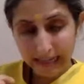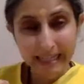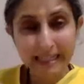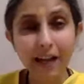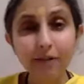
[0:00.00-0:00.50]

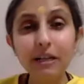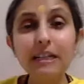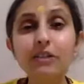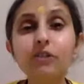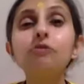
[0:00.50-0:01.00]
It can't
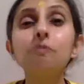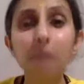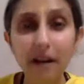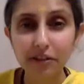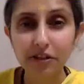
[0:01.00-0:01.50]
really do
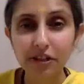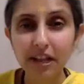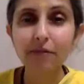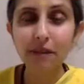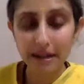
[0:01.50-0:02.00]
much. It
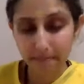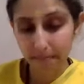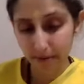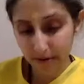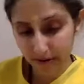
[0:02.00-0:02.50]
can't really
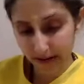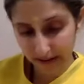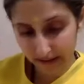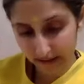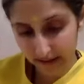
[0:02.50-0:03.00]
burn
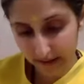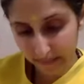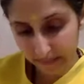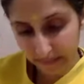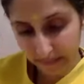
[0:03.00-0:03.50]
anything.
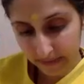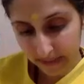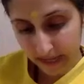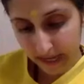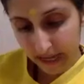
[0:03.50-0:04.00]

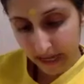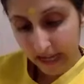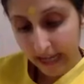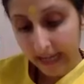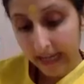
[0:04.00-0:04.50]

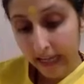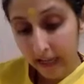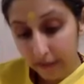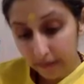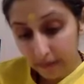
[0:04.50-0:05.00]

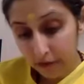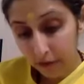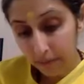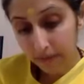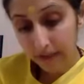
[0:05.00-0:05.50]
Evam
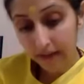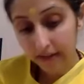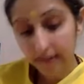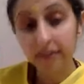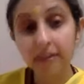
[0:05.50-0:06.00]
somya.
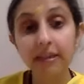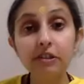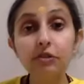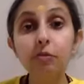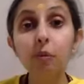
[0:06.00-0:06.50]
In
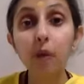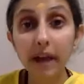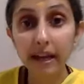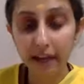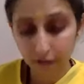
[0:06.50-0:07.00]
this
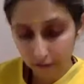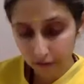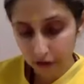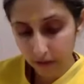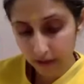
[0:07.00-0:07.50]
way, O
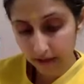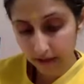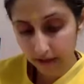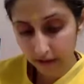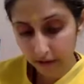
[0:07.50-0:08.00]

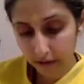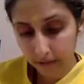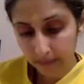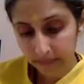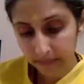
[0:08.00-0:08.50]

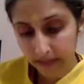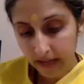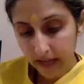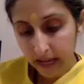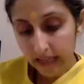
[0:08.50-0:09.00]
Śvetaketu,
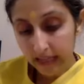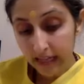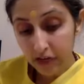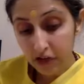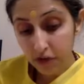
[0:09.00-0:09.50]

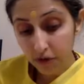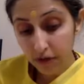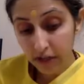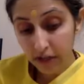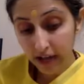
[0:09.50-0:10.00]
te
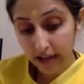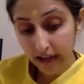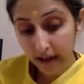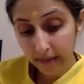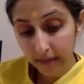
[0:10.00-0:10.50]

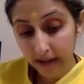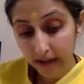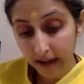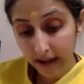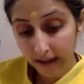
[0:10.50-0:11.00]
shodashanam
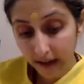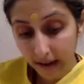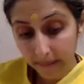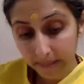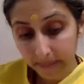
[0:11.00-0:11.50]

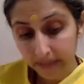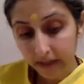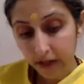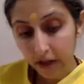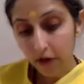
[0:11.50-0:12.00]
kalana,
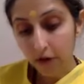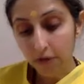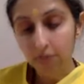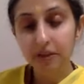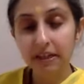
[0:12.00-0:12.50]

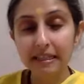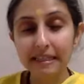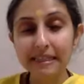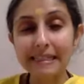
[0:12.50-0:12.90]
of these